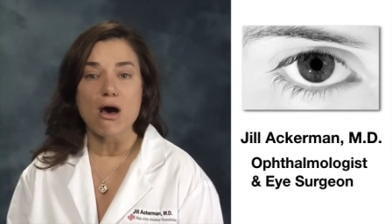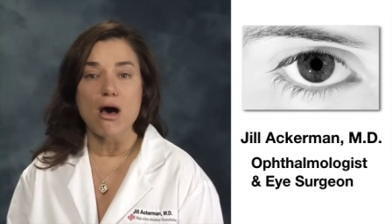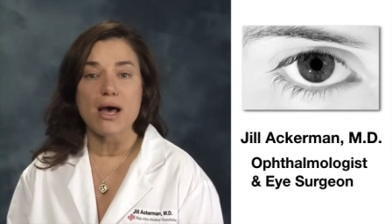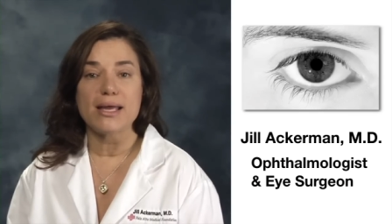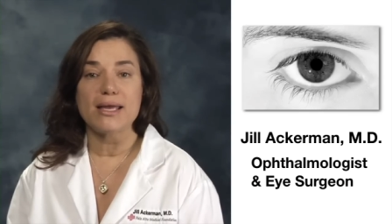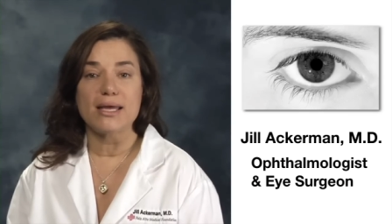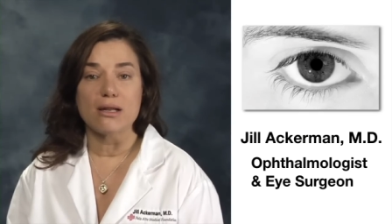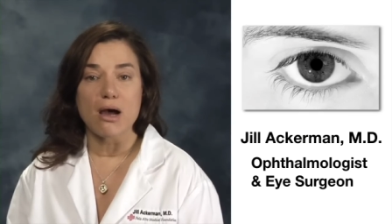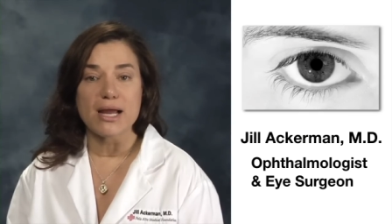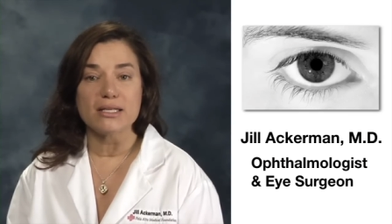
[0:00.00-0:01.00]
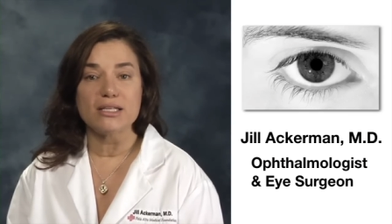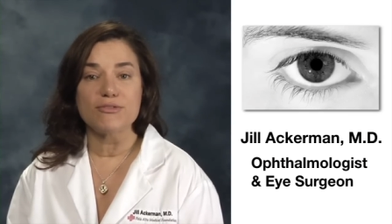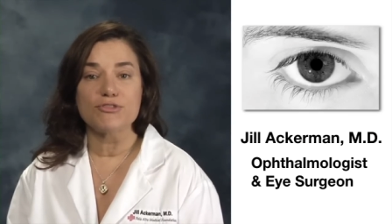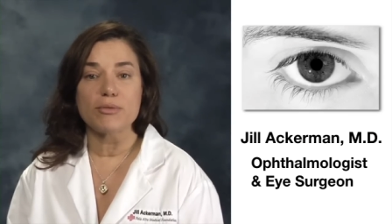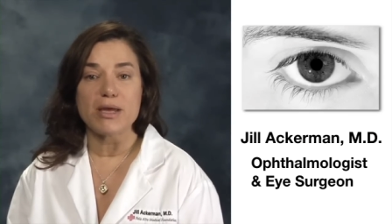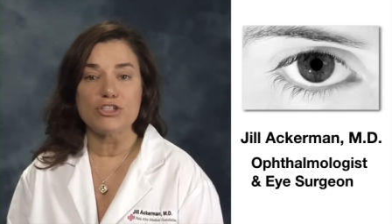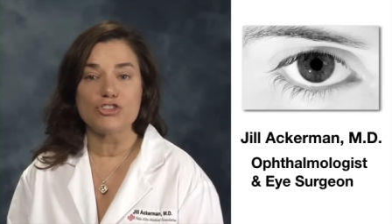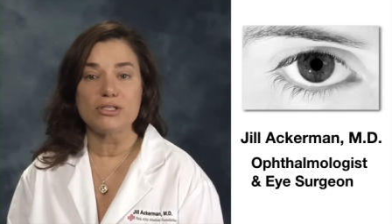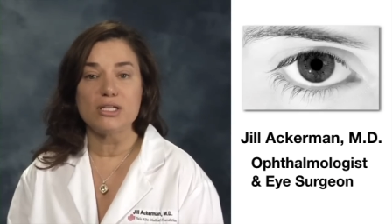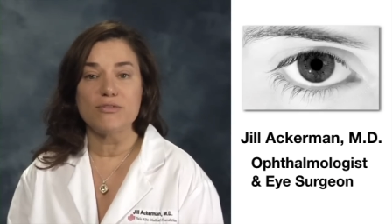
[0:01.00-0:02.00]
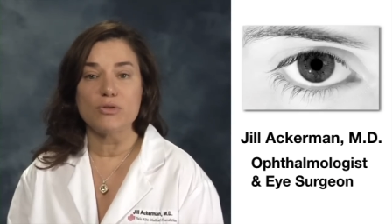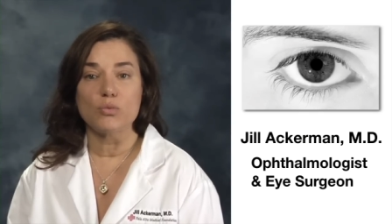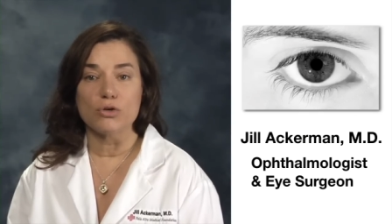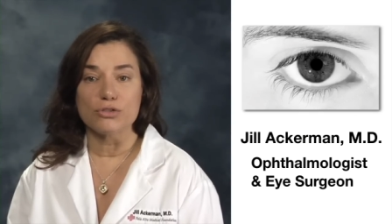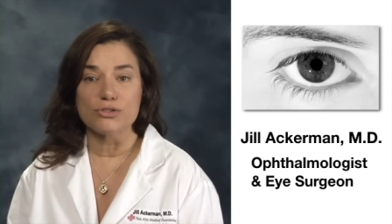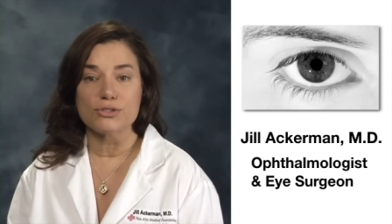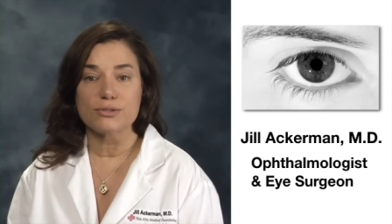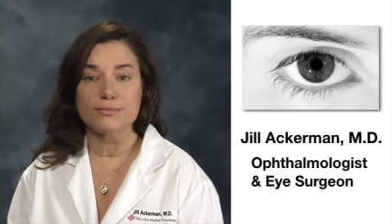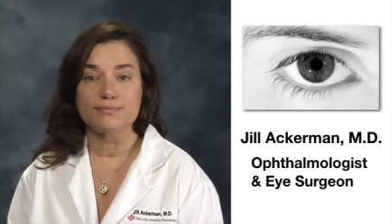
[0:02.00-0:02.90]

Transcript: eye and eyelid inflammation even worse.